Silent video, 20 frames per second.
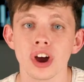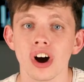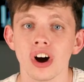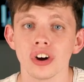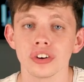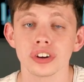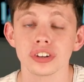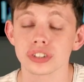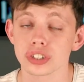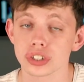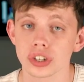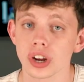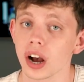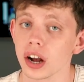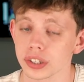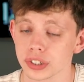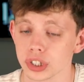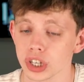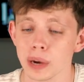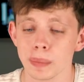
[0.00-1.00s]
on
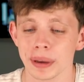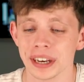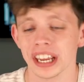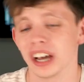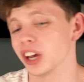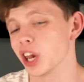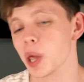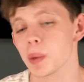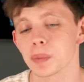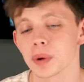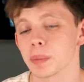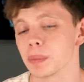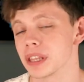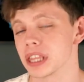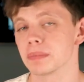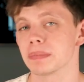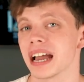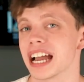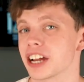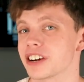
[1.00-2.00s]
startup and it'll open up in
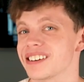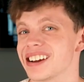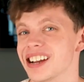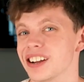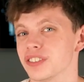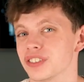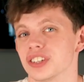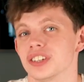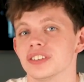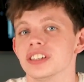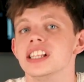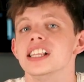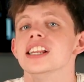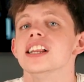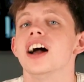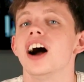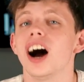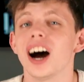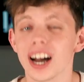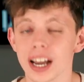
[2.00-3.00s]
the background and
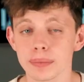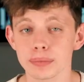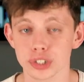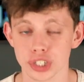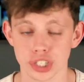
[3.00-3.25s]
I'm